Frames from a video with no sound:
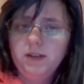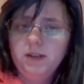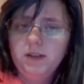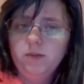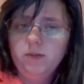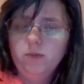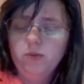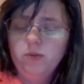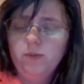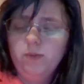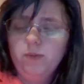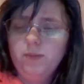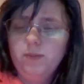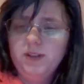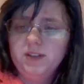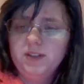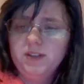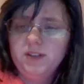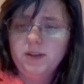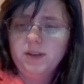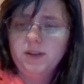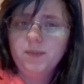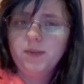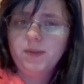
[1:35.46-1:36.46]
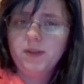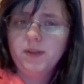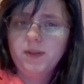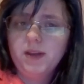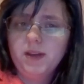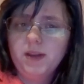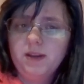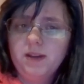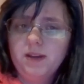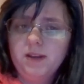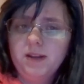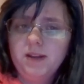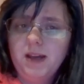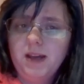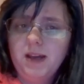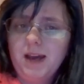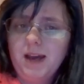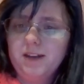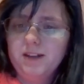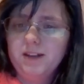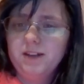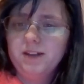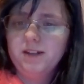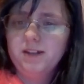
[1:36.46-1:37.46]
would be something
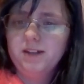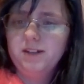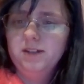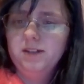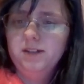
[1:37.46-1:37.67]
added.